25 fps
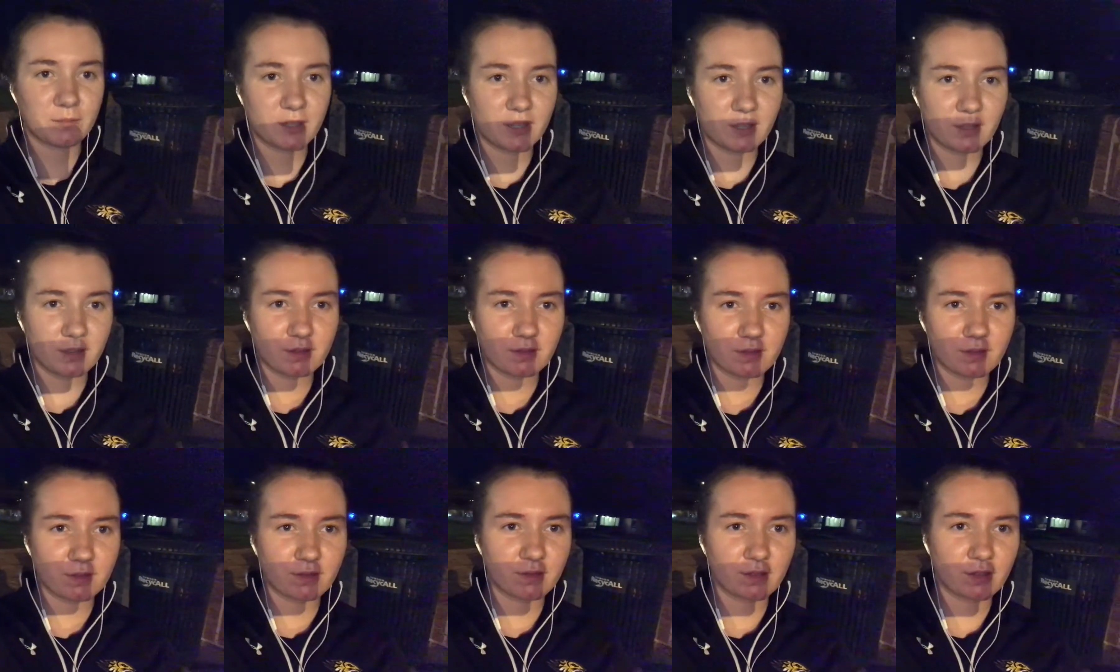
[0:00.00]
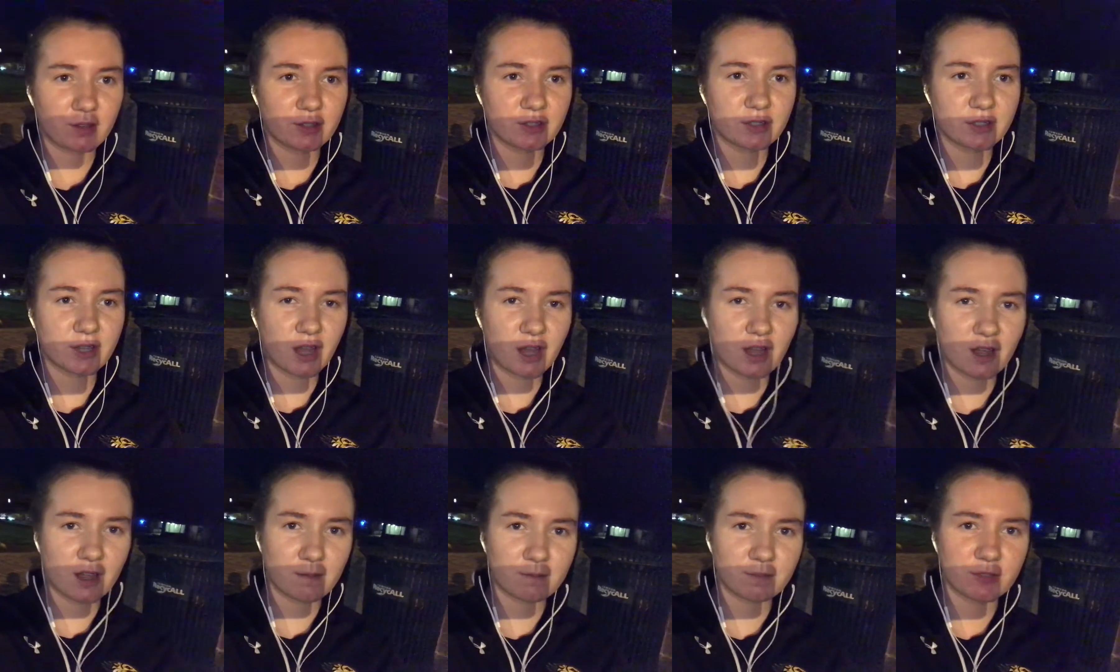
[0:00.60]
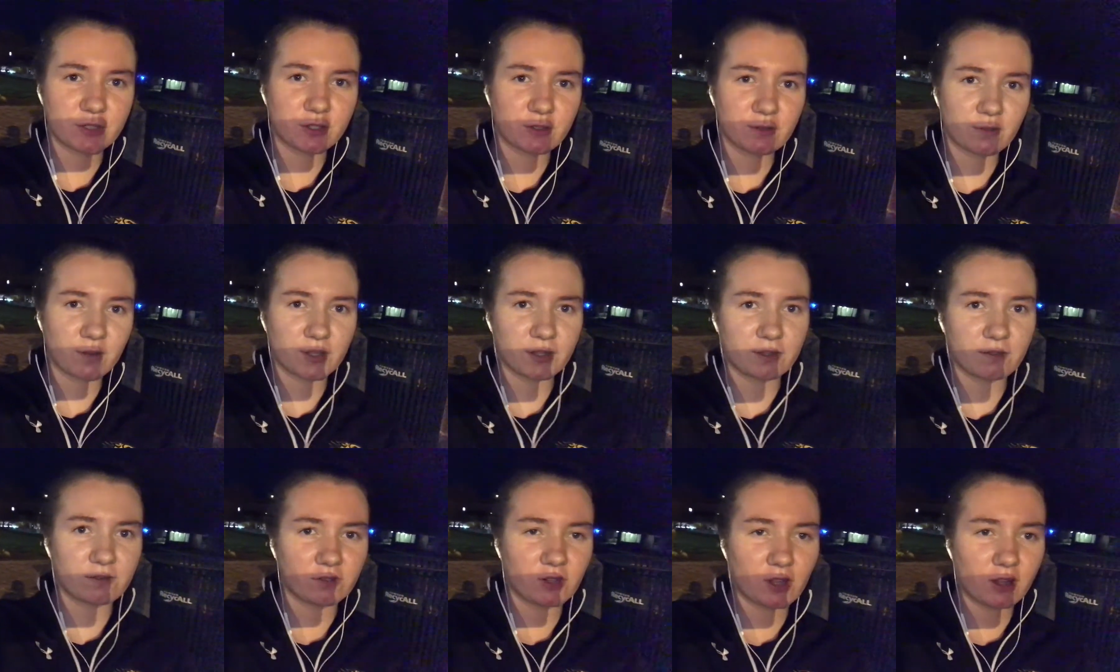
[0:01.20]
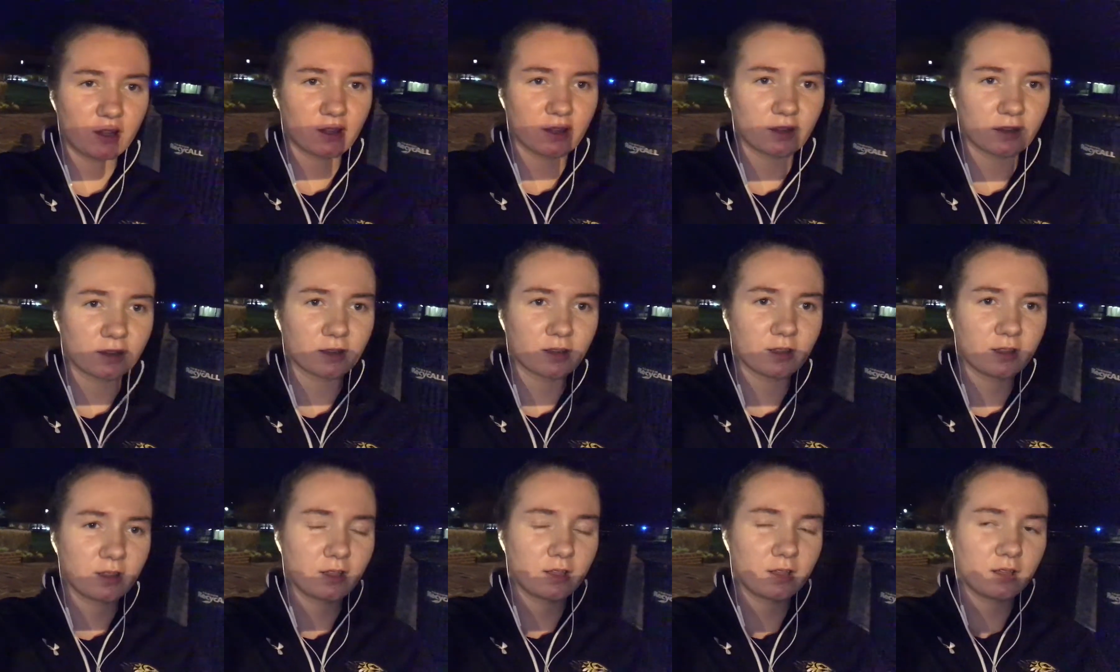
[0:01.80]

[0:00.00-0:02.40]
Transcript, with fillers: means it's a good time to end the vlog.